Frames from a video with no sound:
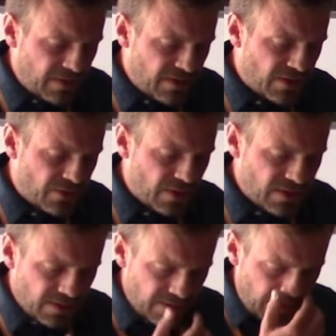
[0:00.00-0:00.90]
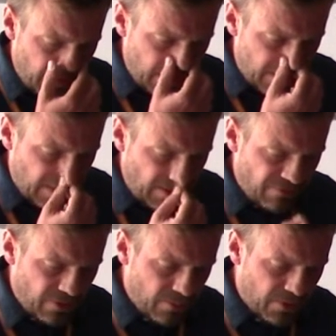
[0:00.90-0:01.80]
This situation generated a plea
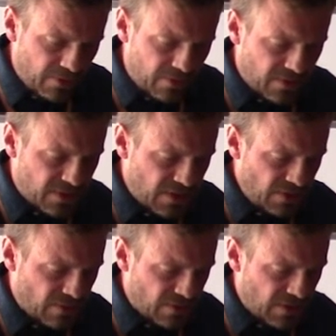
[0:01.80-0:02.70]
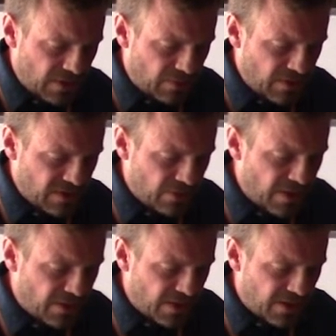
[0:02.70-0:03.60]
for a more continuous increase in
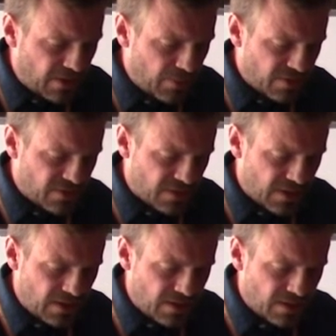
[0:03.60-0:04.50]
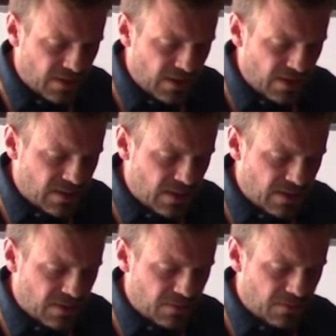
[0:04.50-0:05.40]
regulated commercial sites
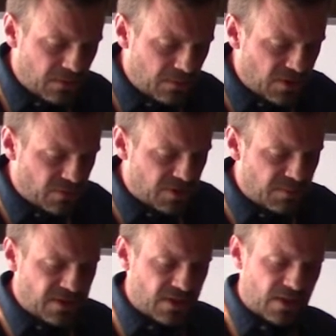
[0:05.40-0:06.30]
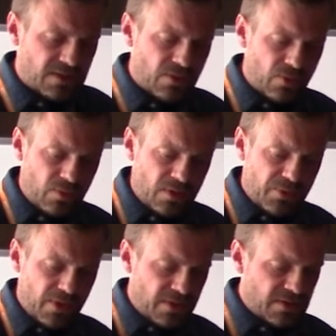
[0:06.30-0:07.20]
which were specialized not only in
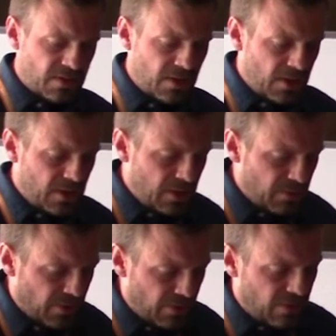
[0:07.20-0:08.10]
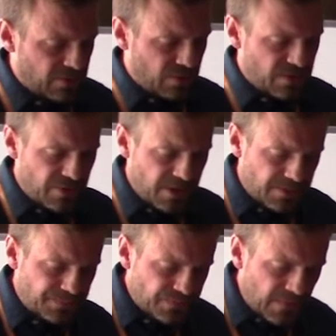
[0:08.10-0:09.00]
production but also in trade,
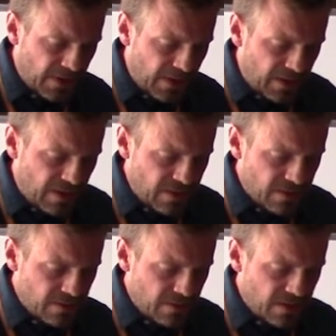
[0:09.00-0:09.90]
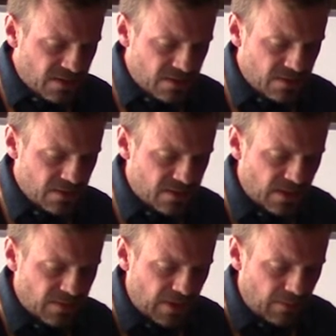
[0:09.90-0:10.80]
and at the
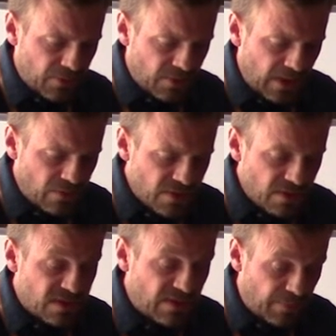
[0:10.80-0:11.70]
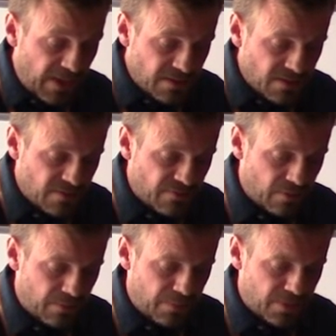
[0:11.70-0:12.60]
same time could guarantee safe passage
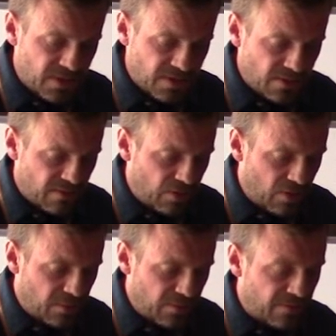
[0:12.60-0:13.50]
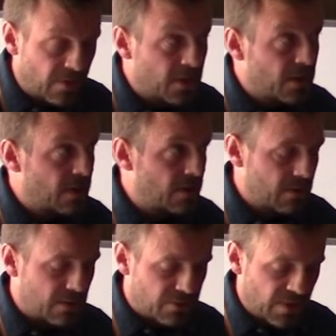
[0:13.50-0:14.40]
for potential and vulnerable
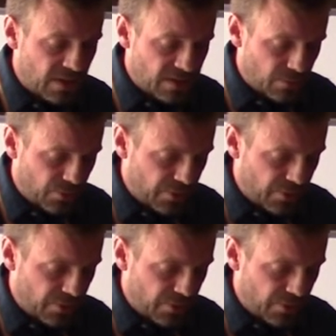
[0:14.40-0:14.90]
traders and